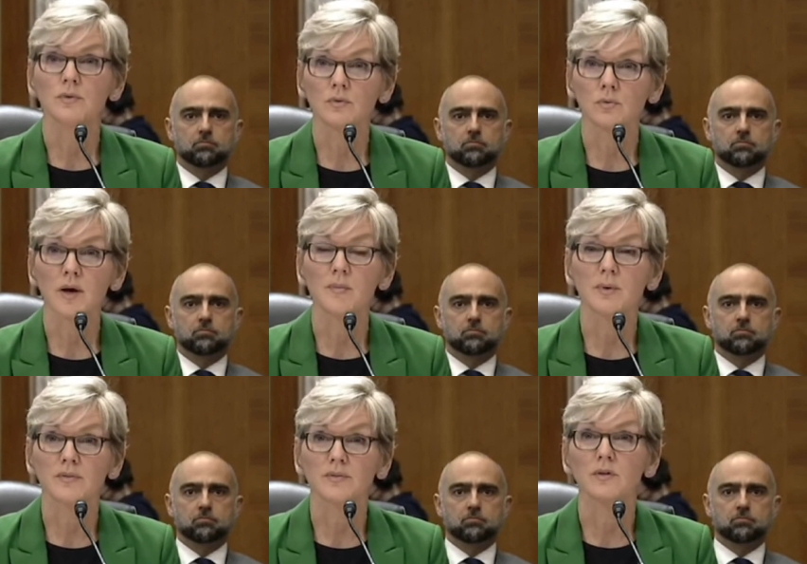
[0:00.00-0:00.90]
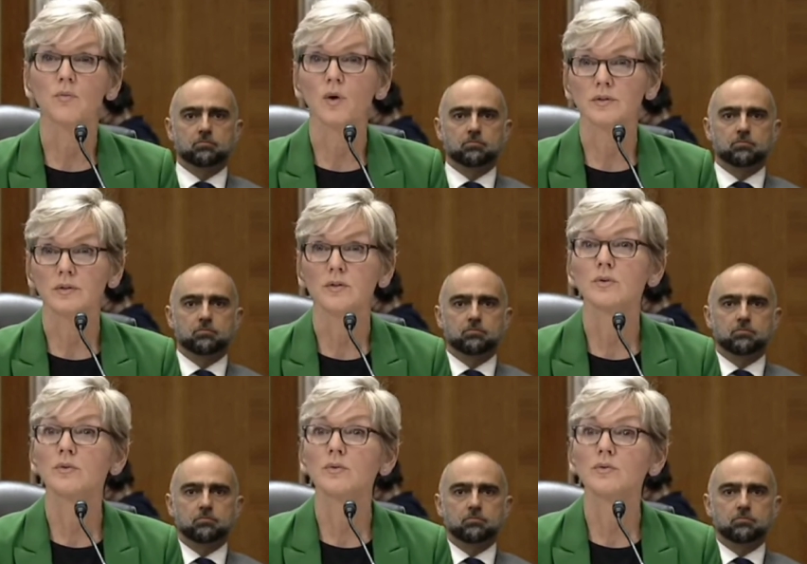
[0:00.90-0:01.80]
Speaker 1: which is why the president
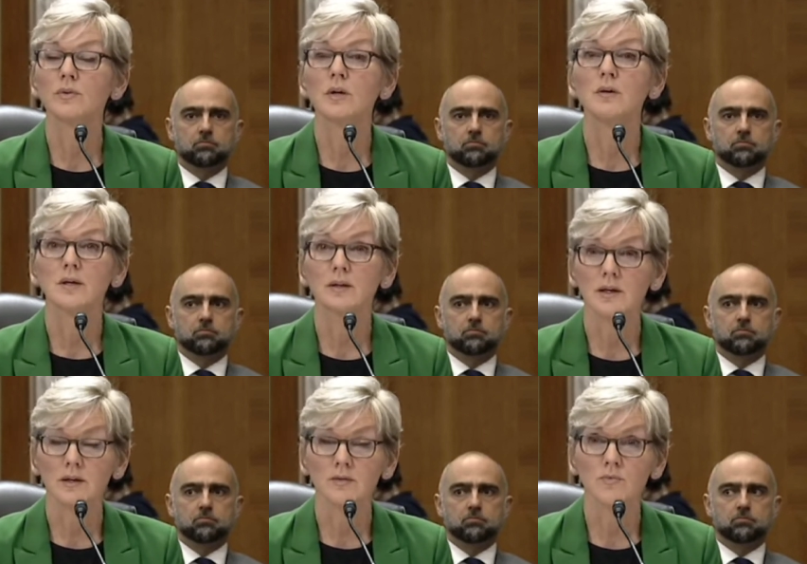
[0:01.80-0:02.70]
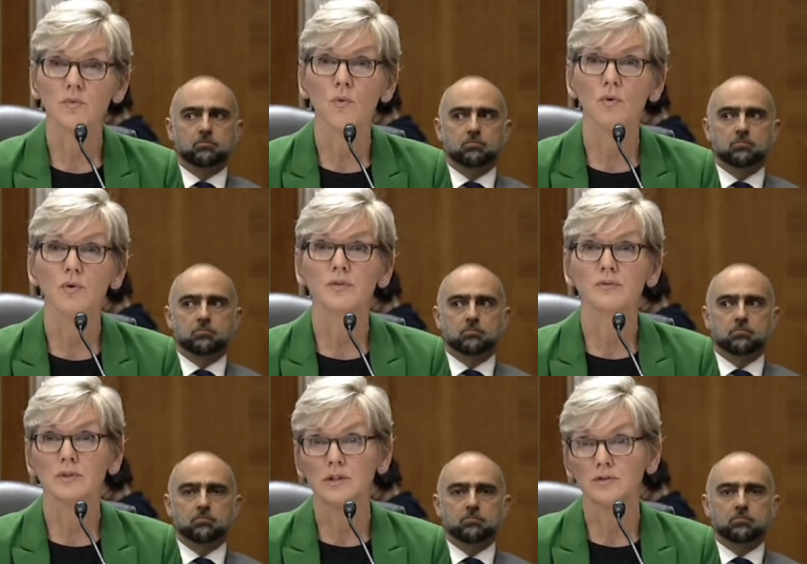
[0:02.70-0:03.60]
wanted to use in the case of
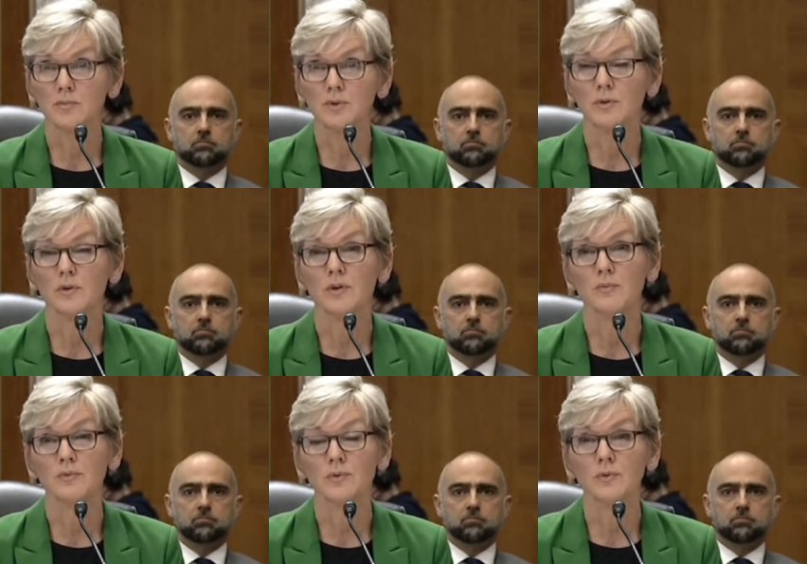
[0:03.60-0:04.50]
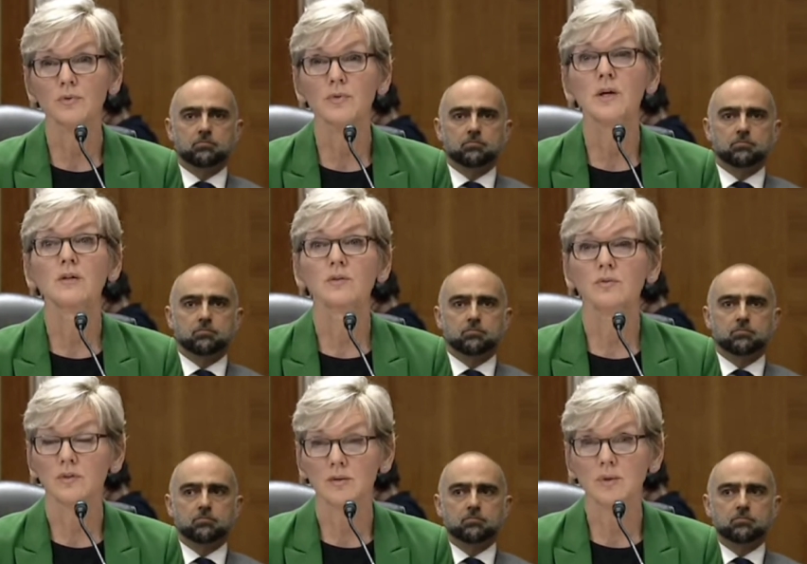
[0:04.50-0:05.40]
war, the Strategic Petroleum Reserve
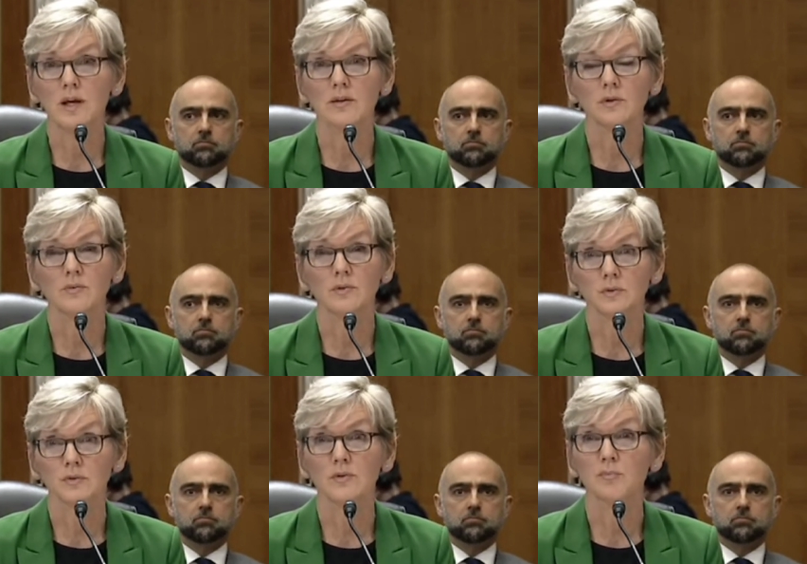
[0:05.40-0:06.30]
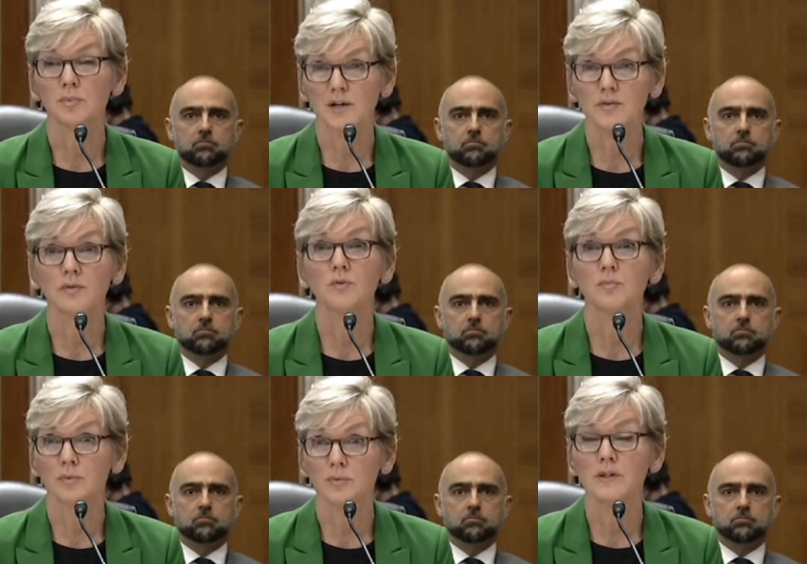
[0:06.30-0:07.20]
to stabilize and reduce
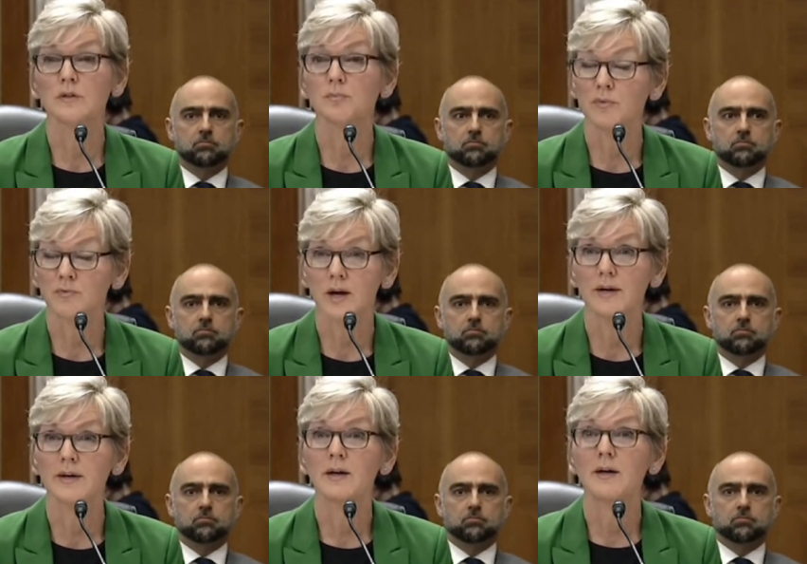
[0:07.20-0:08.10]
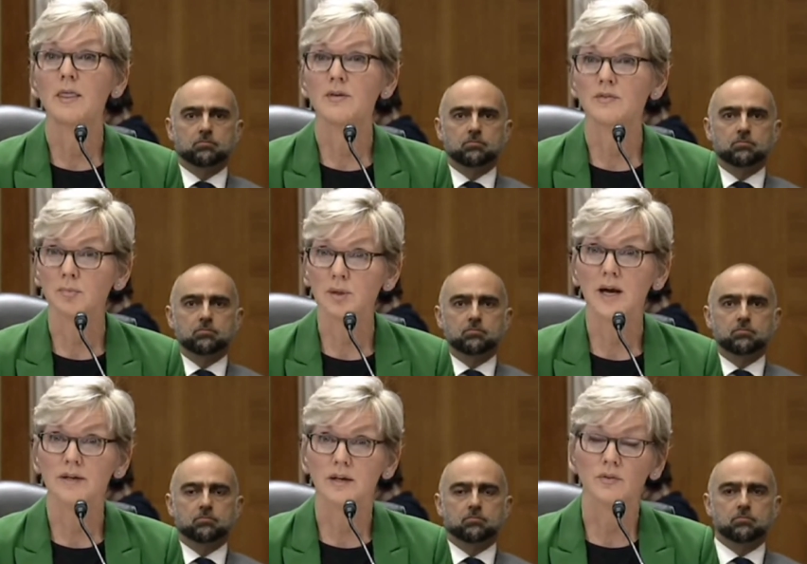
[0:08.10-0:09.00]
prices, but really to provide the
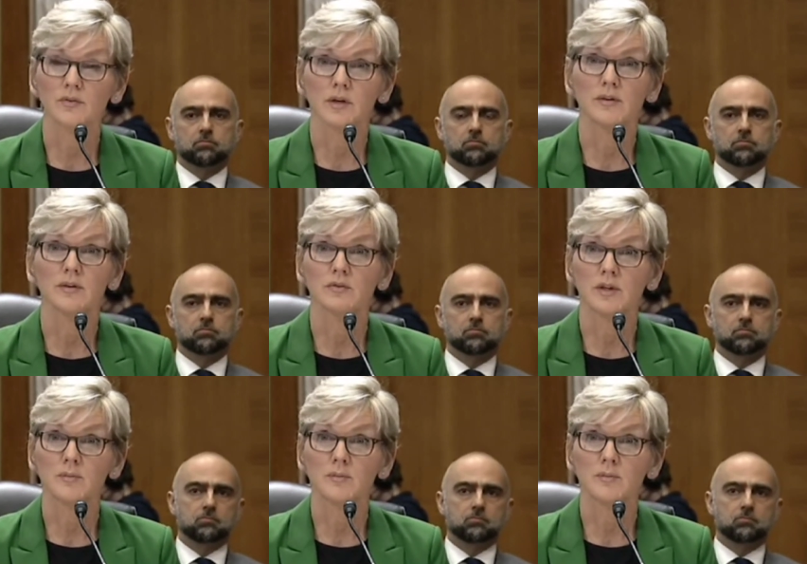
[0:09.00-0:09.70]
supply necessary to